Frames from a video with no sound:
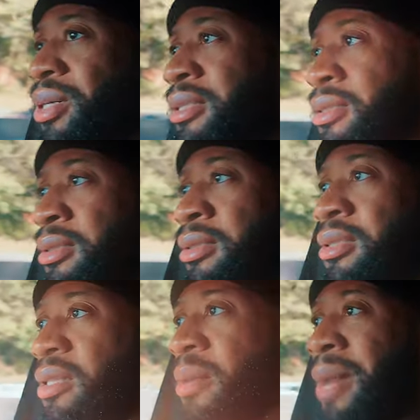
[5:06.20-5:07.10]

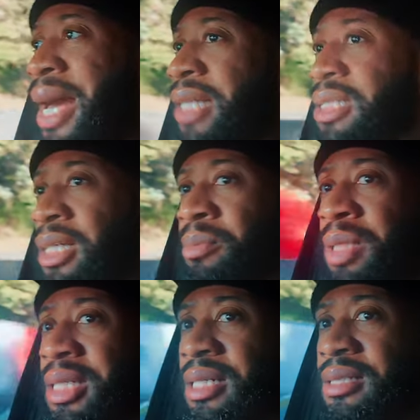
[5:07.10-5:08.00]
putting the match
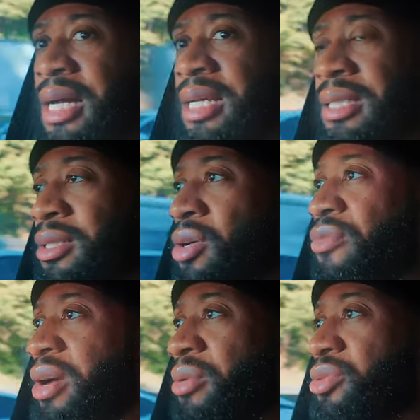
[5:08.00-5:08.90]
in because I didn't
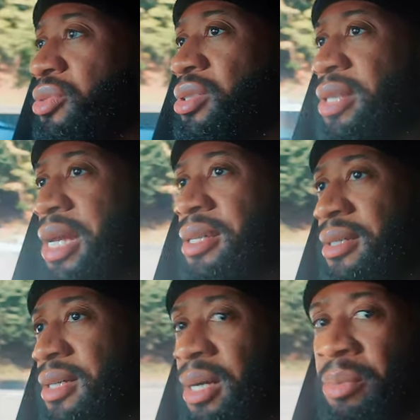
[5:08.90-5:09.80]
know if I was going to stay at
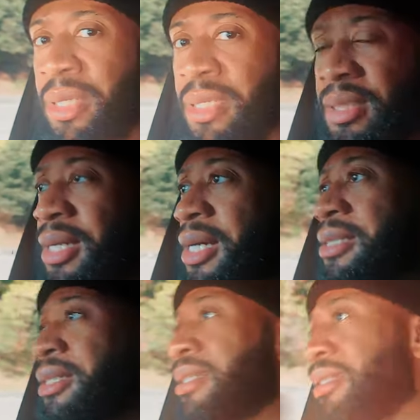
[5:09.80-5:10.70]
the company. Then
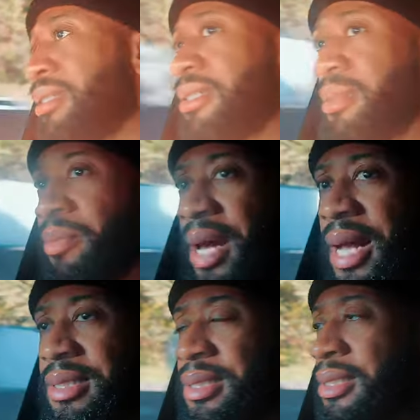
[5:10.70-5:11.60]
I adjusted to the
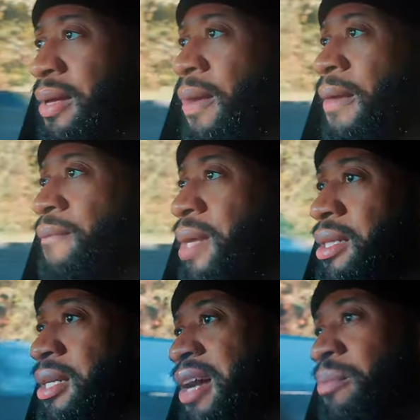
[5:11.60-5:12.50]
match.
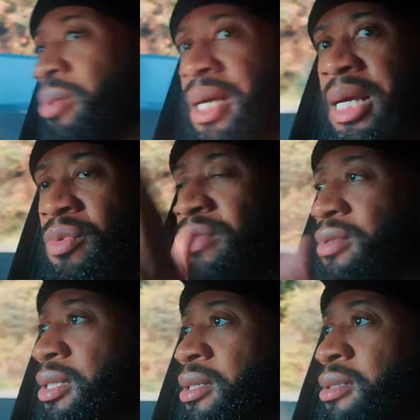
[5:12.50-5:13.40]
Then I played
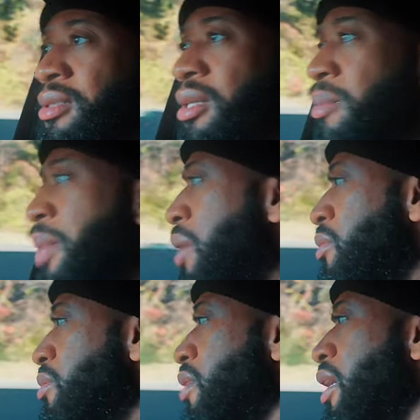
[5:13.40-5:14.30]
with the
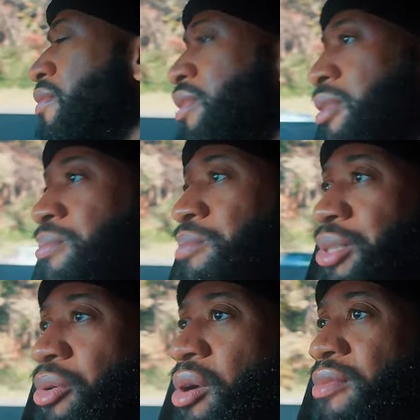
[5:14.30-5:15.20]
amount every
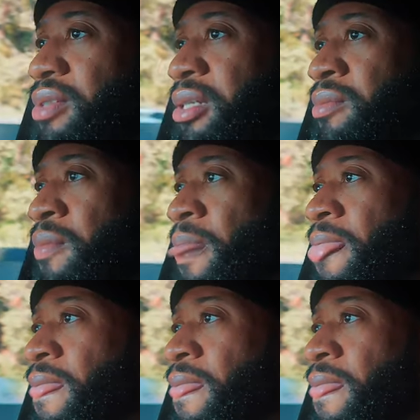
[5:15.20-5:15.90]
so often.